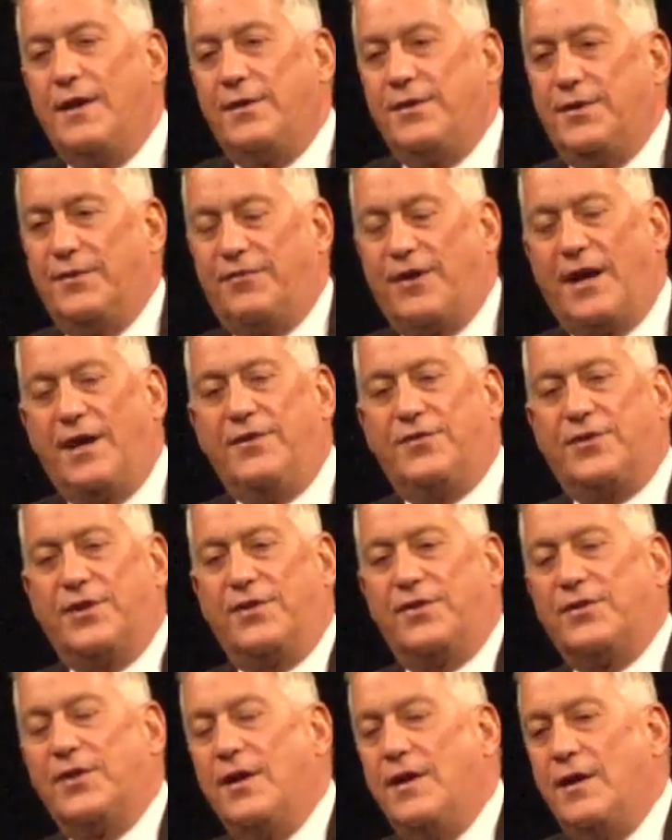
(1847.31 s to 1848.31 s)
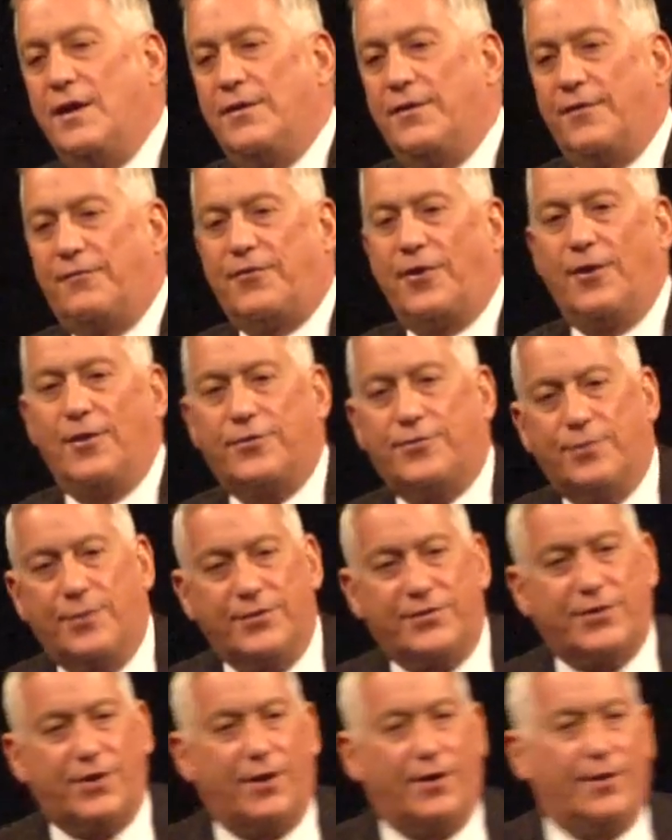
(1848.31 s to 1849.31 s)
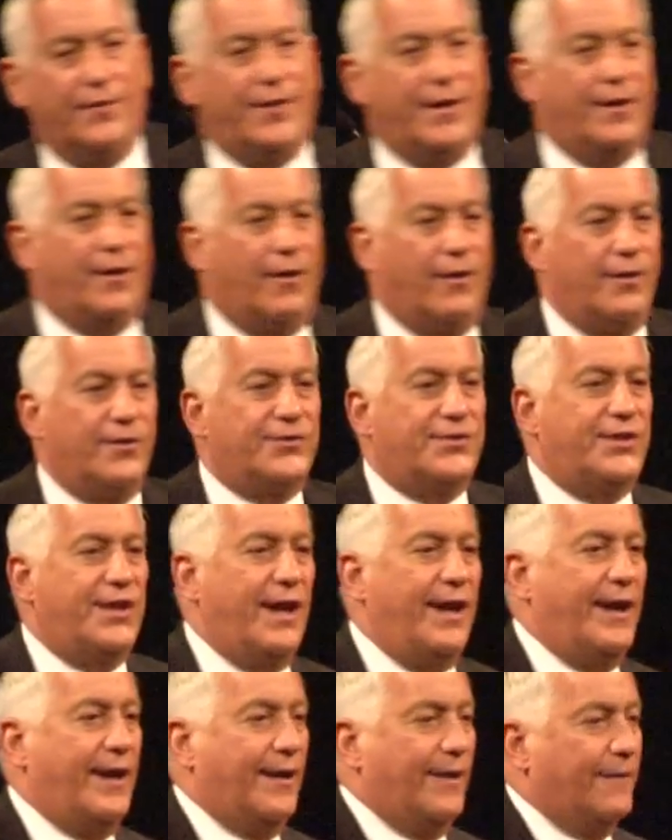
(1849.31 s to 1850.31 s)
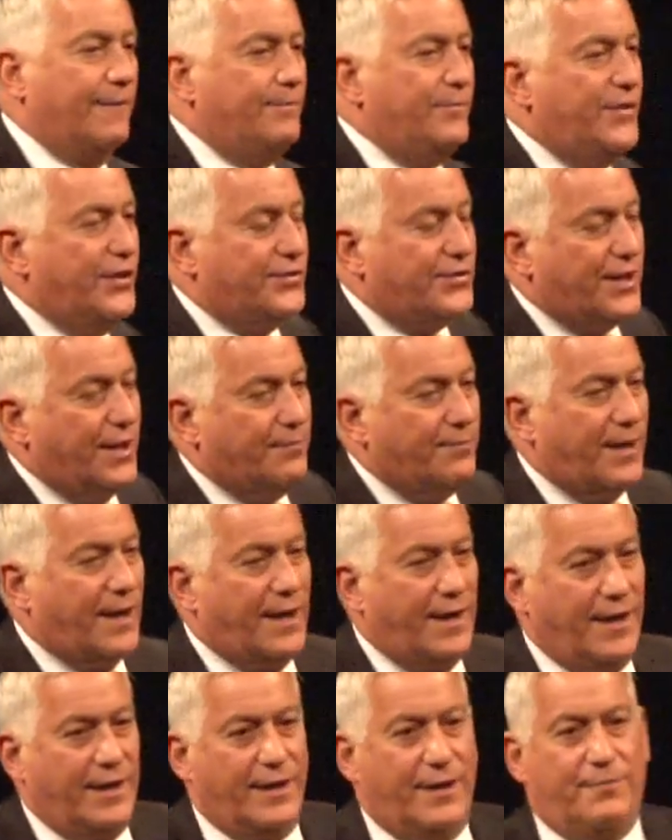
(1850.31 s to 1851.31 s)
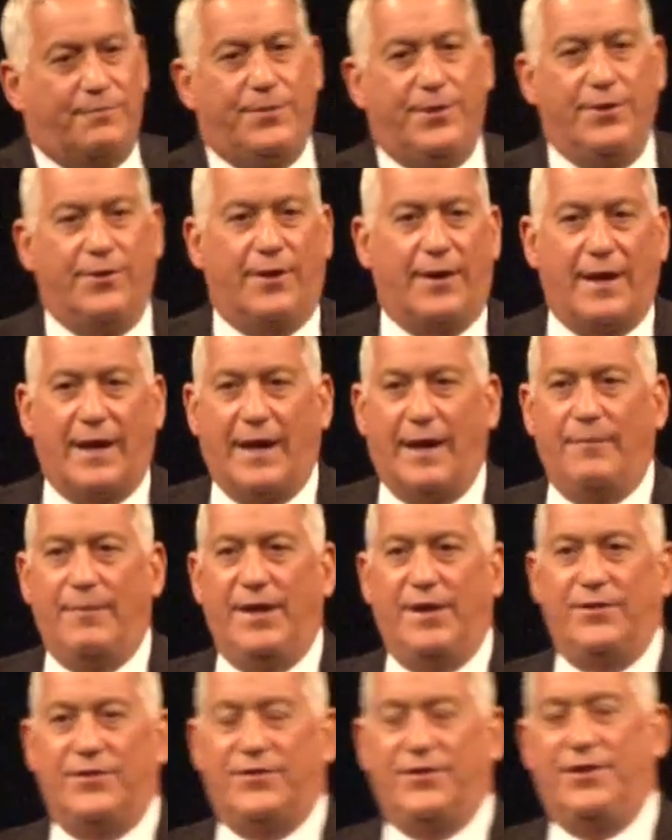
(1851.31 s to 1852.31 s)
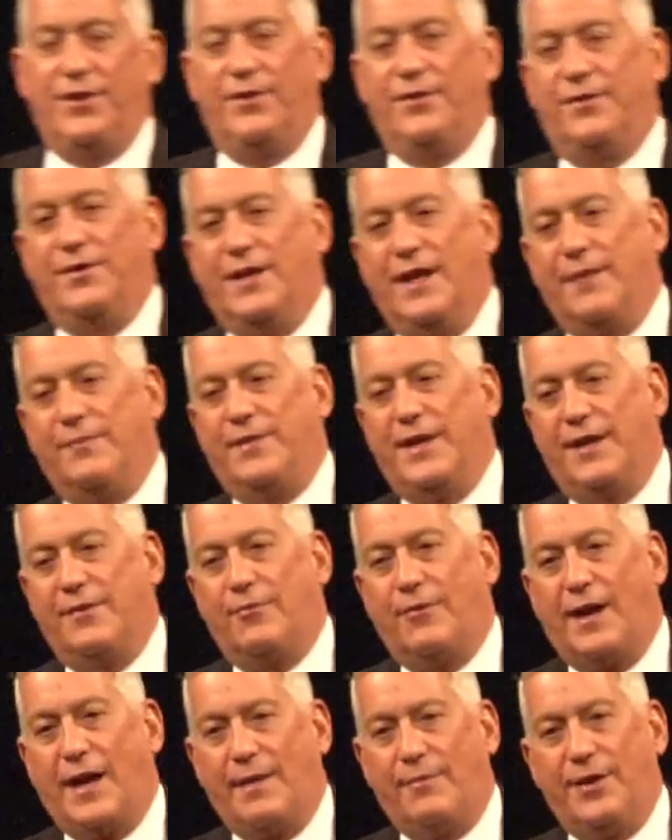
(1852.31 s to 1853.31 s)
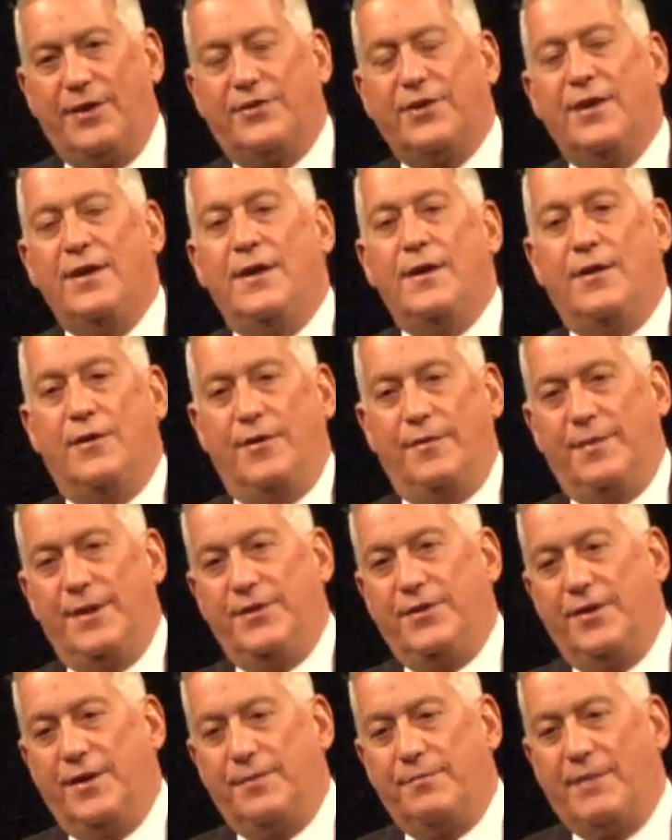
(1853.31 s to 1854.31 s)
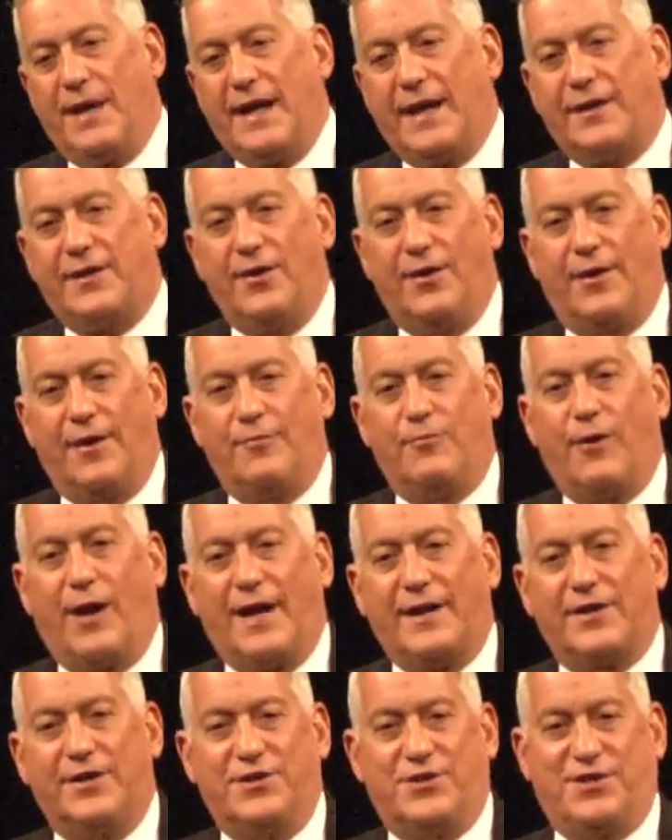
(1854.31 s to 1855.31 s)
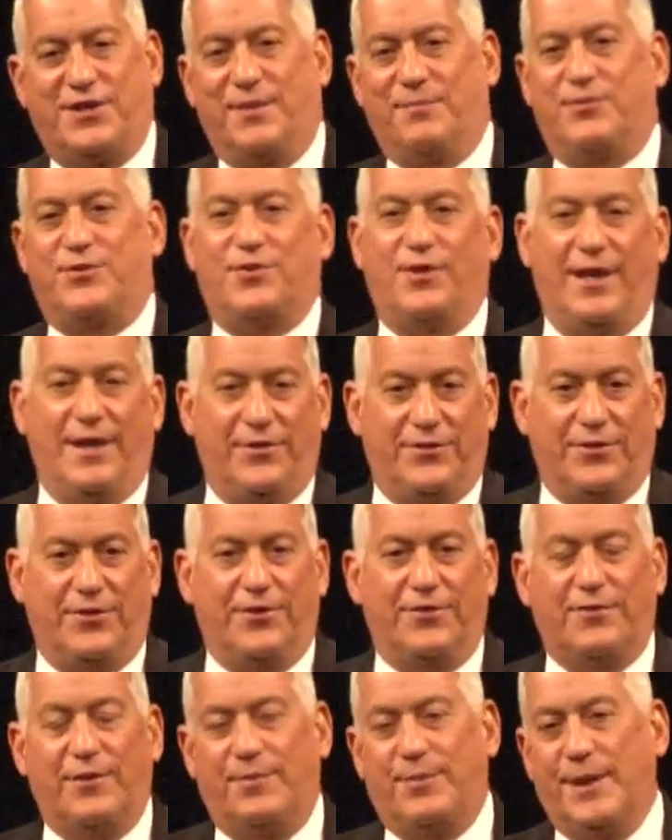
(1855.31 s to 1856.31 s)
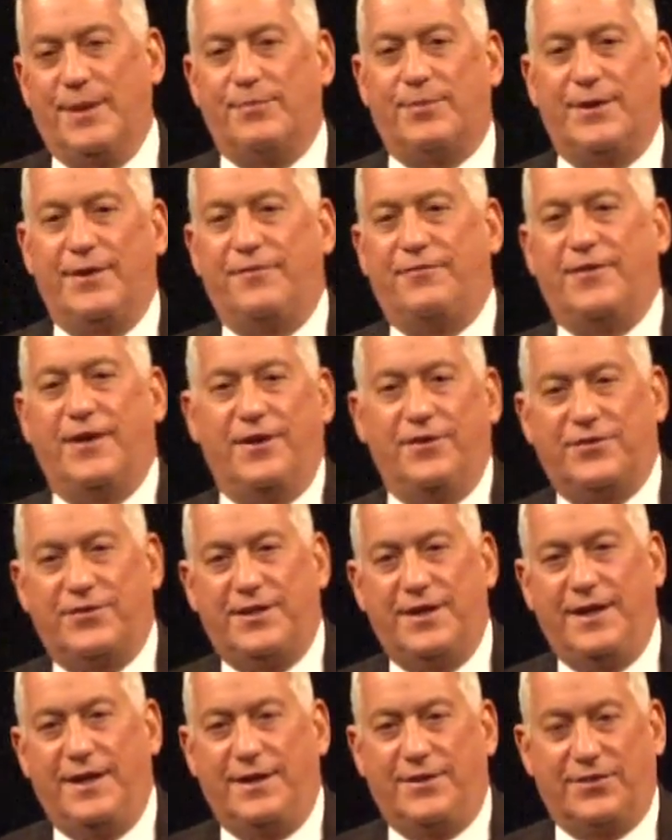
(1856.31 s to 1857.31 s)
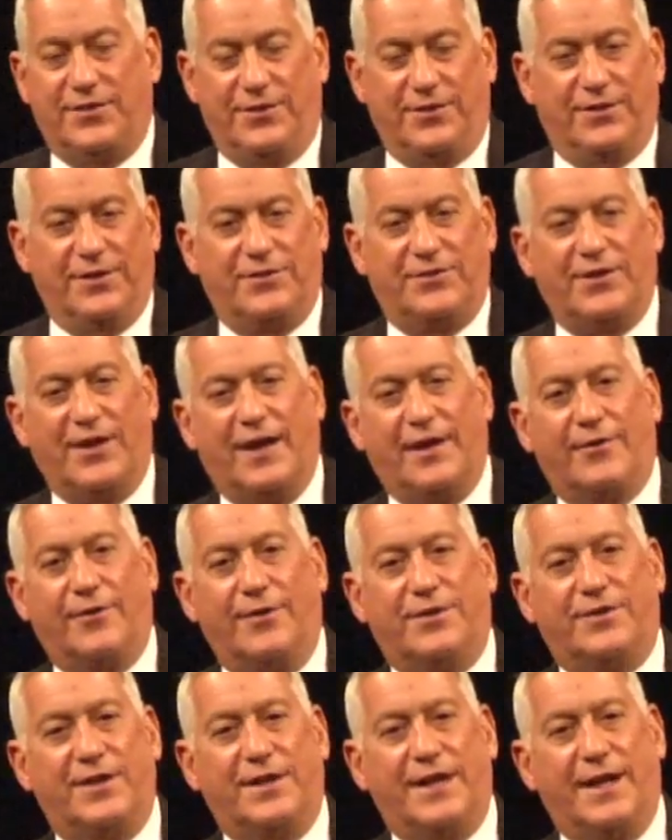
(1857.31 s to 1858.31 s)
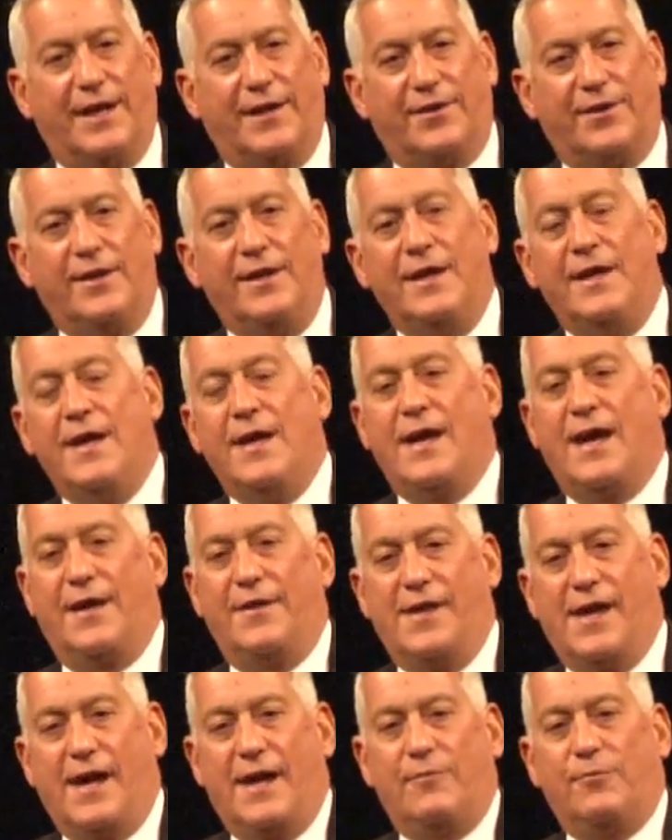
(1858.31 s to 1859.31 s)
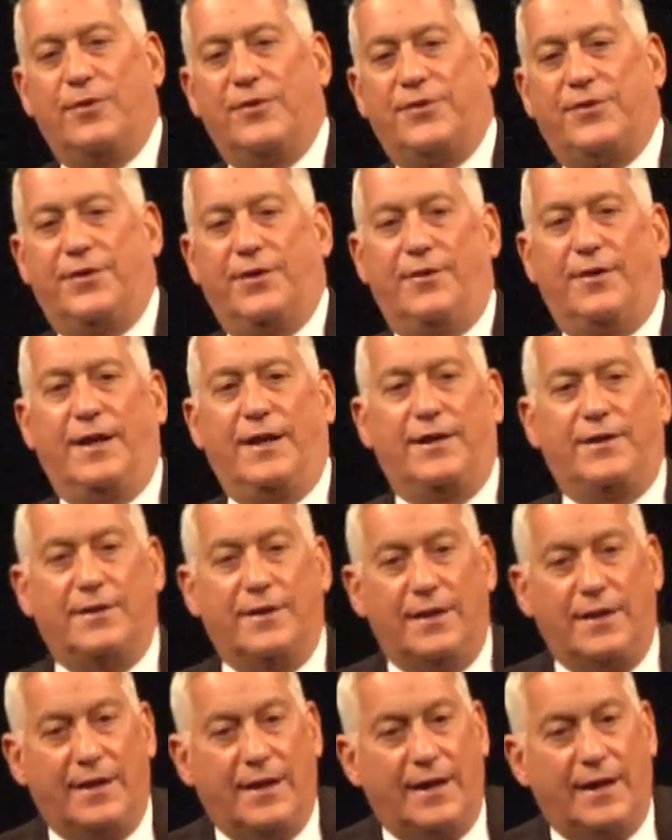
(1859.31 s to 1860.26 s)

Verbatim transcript: devices. The first was called the Altair, just done by a pure hobbyist dude named Ed Roberts, who had been doing backyard rocket ship tracers for pimply-faced geeks, so you could solder it together, and then was doing